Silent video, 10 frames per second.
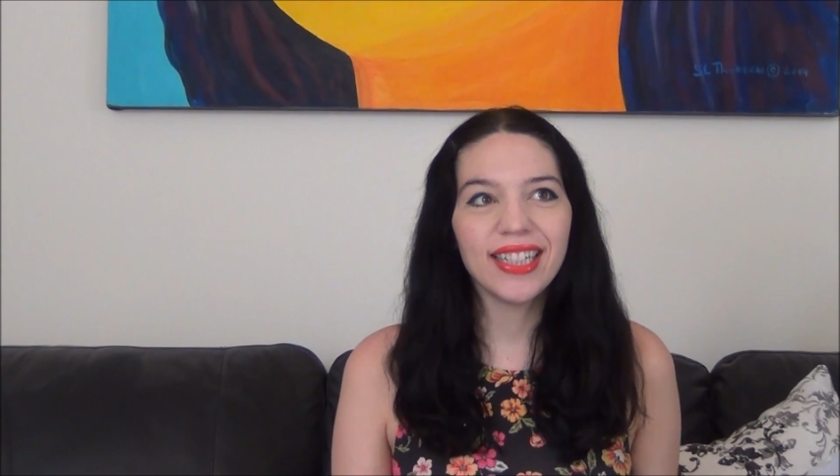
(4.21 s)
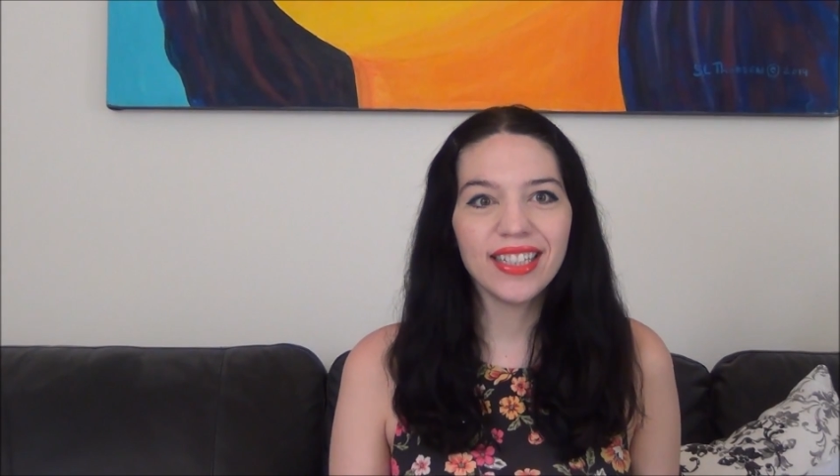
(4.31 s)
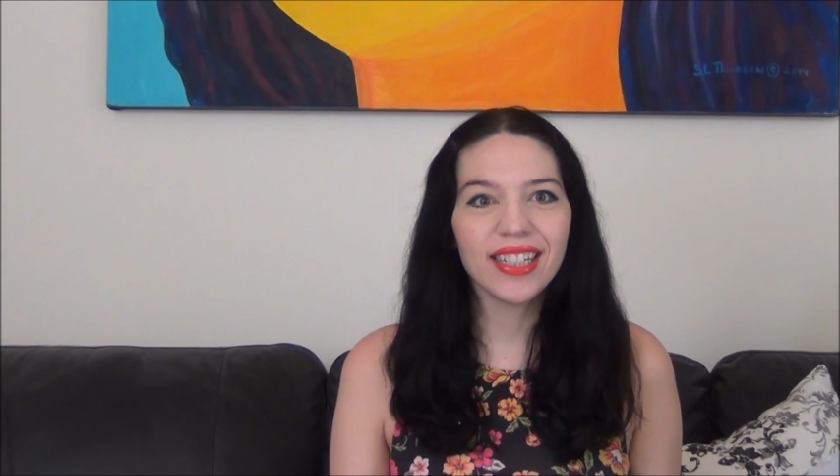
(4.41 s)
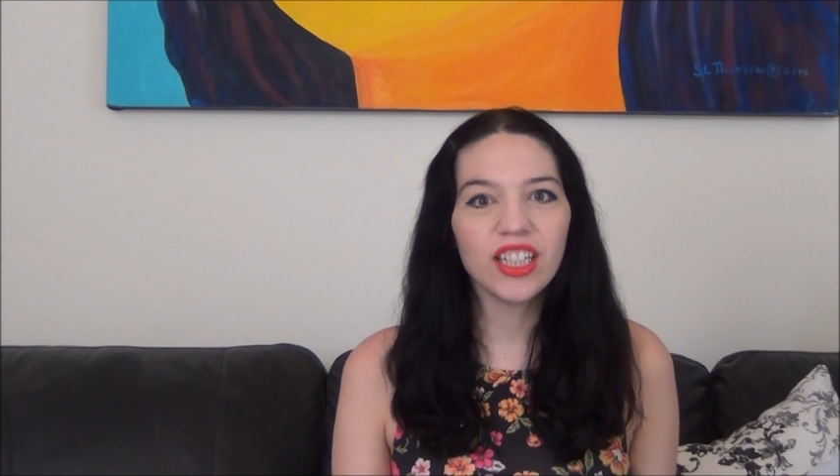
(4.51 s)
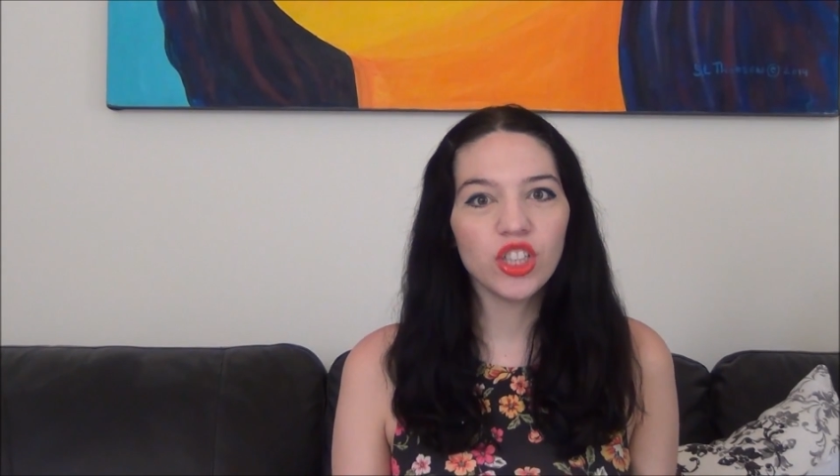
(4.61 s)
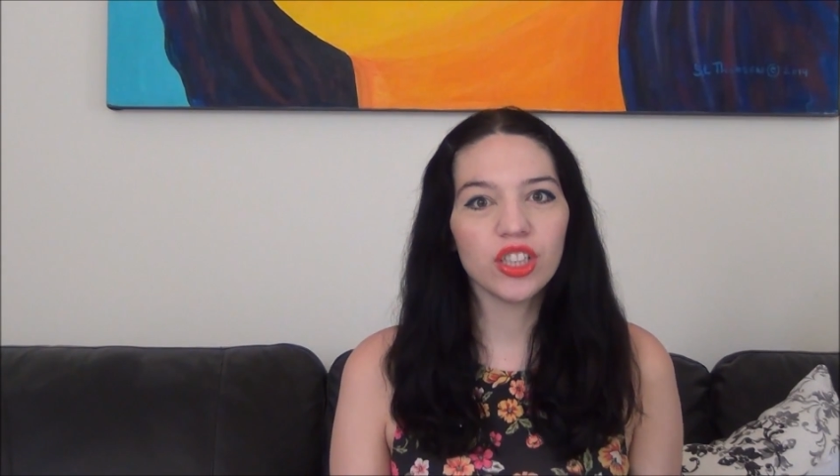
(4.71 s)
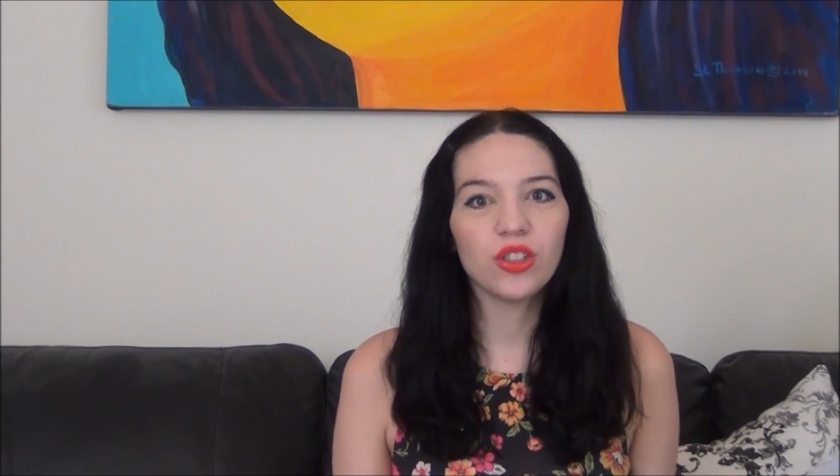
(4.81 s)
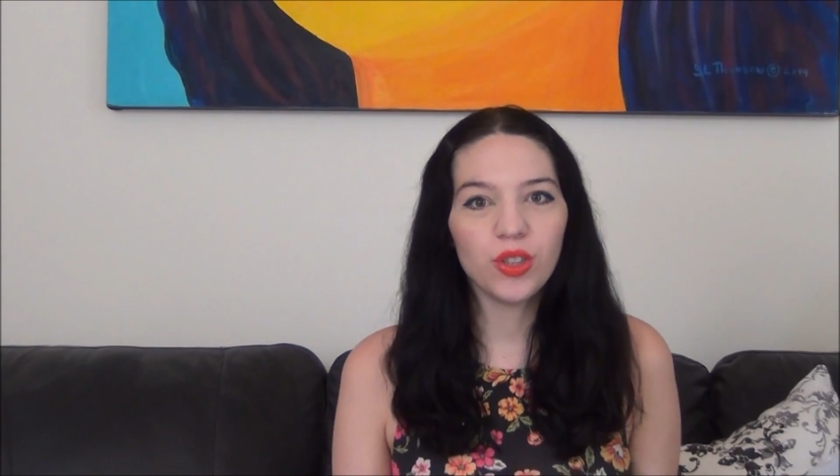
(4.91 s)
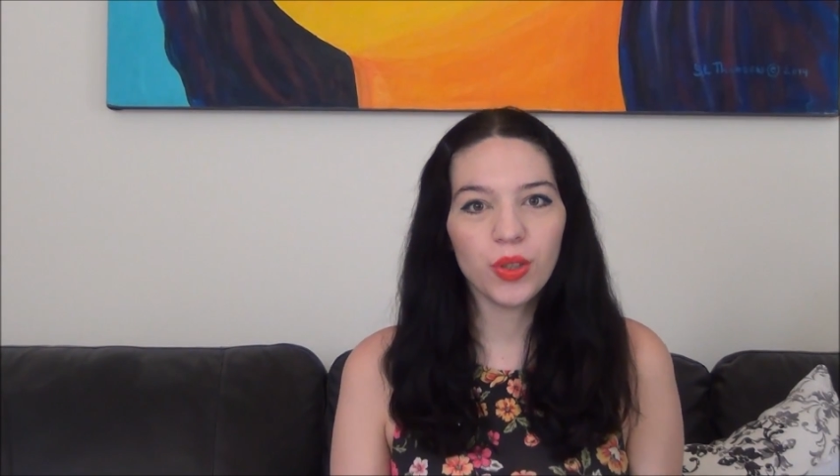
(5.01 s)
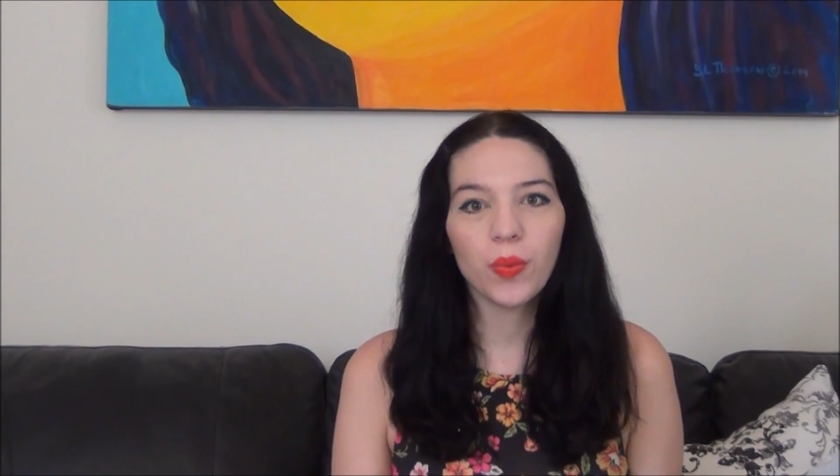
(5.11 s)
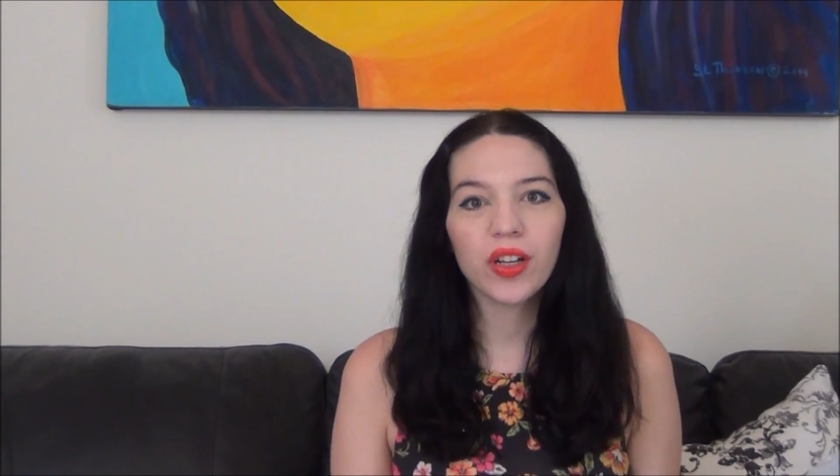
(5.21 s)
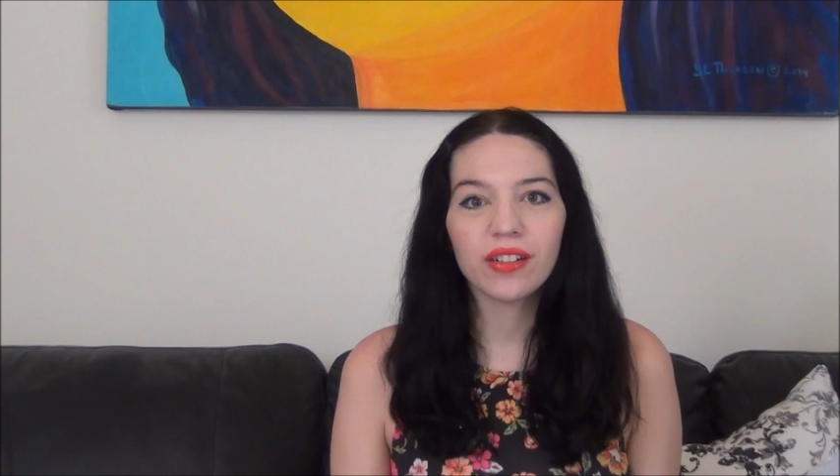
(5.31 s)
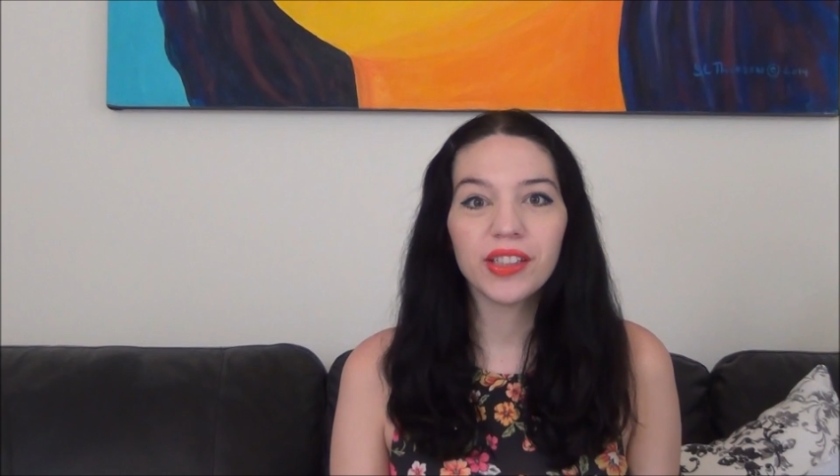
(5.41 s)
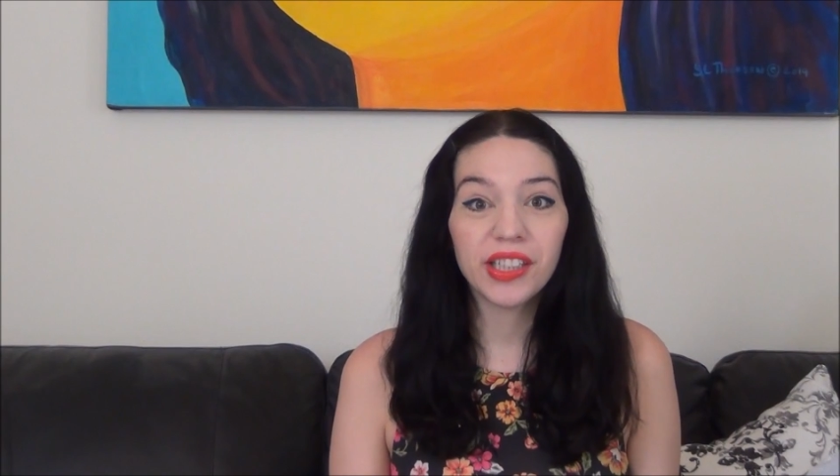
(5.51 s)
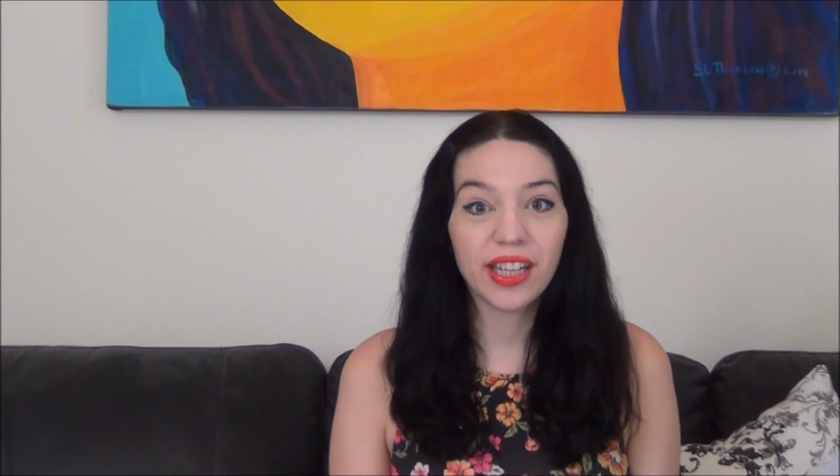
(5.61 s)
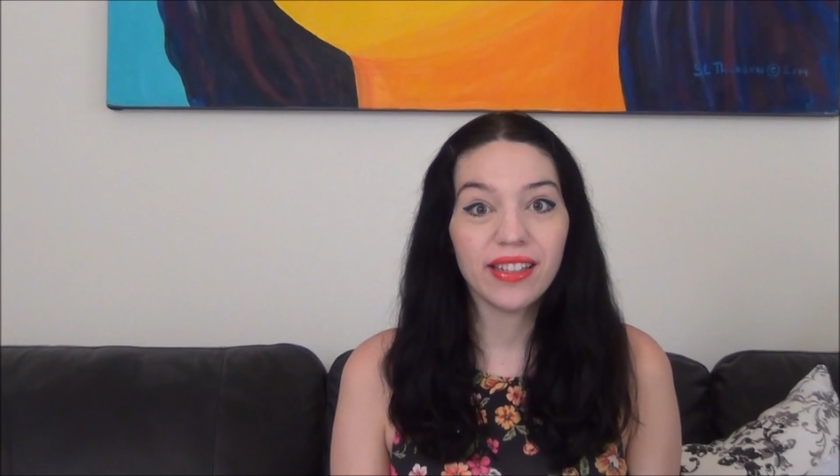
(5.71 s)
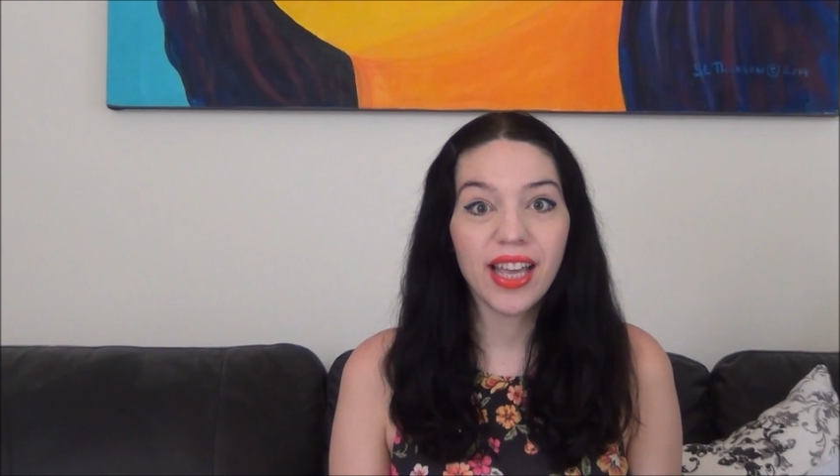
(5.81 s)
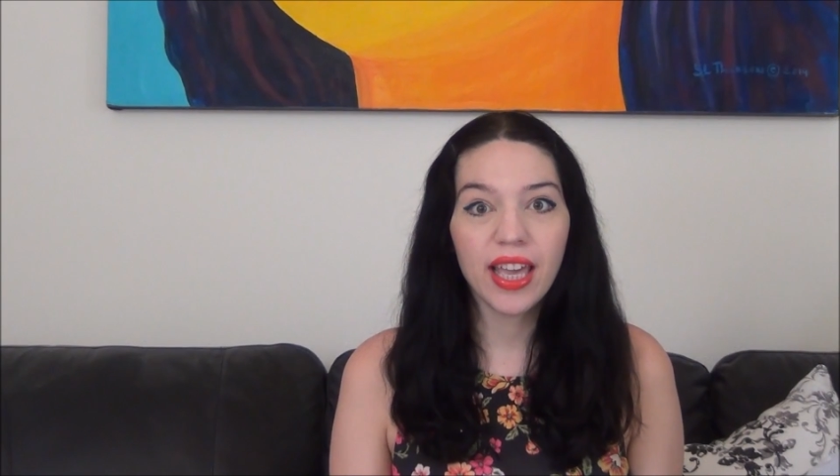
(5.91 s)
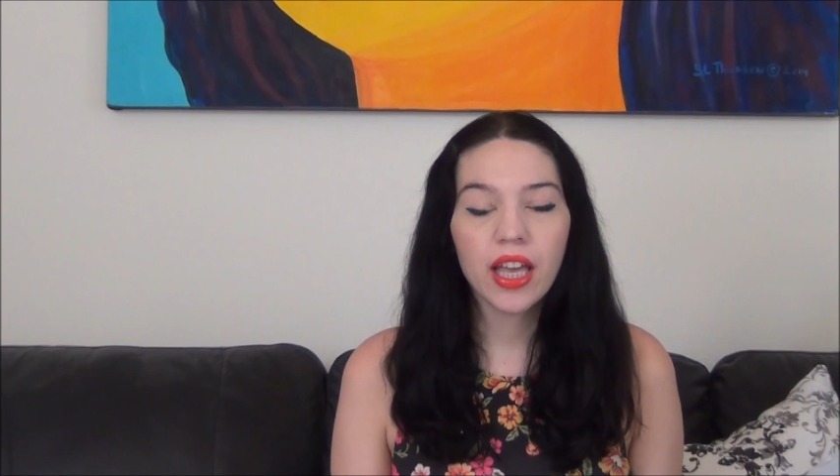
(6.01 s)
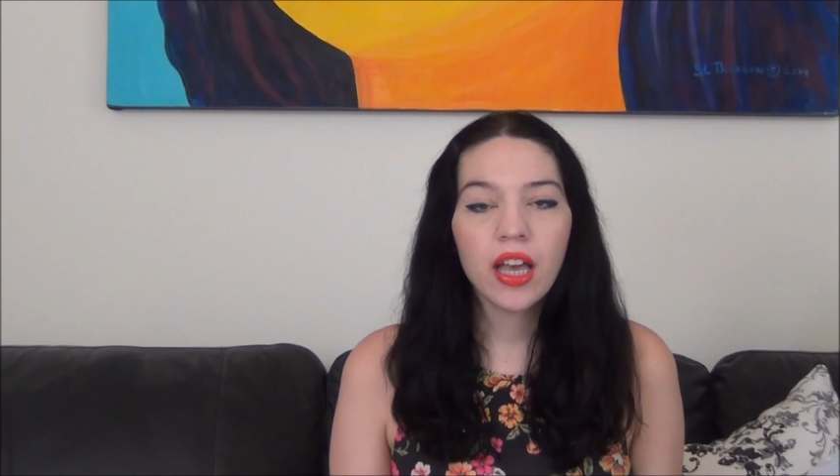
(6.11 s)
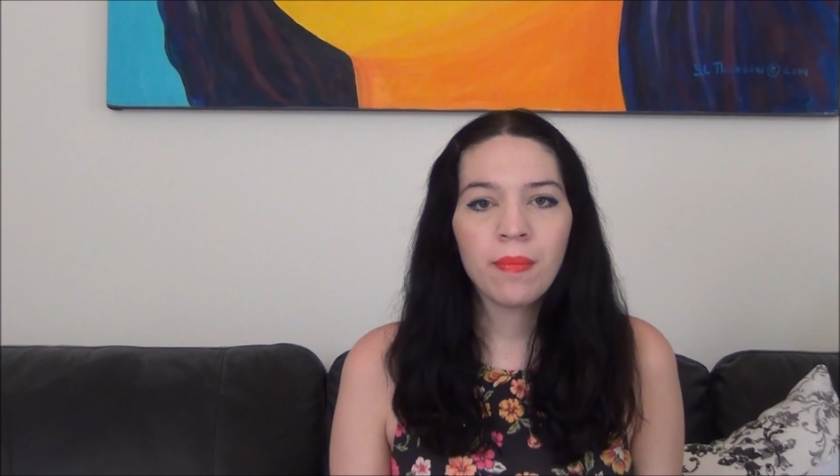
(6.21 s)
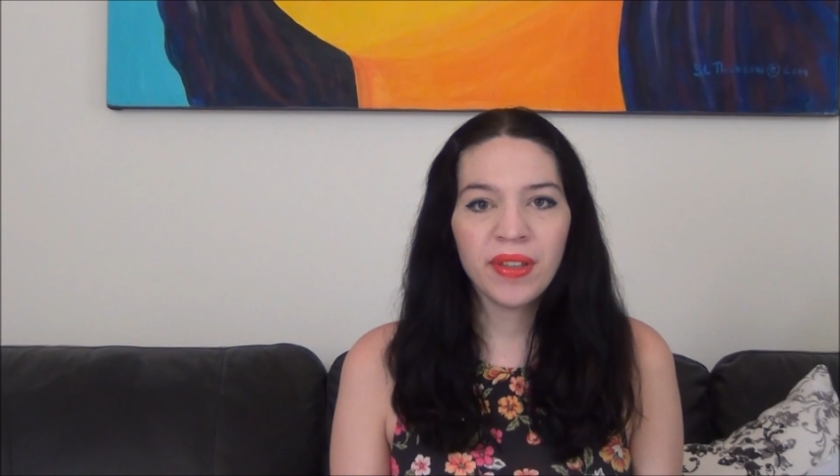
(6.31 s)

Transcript: didn't I just do one on Sunday?